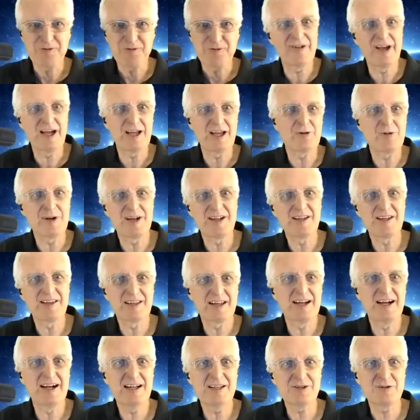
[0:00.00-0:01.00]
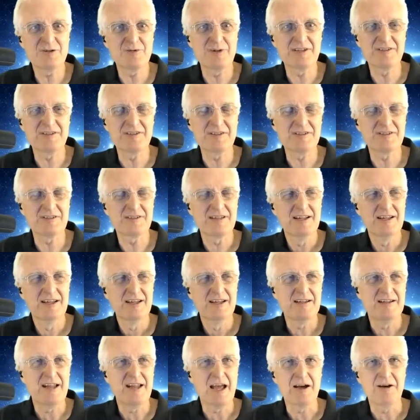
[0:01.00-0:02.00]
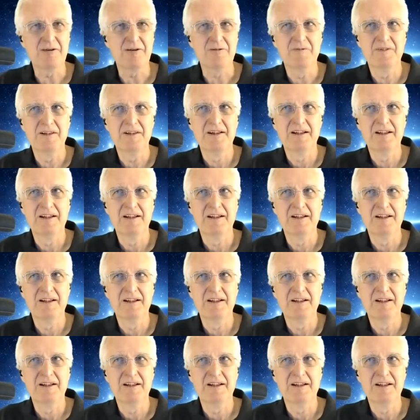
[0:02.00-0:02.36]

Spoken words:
evaluating the consequences. Now,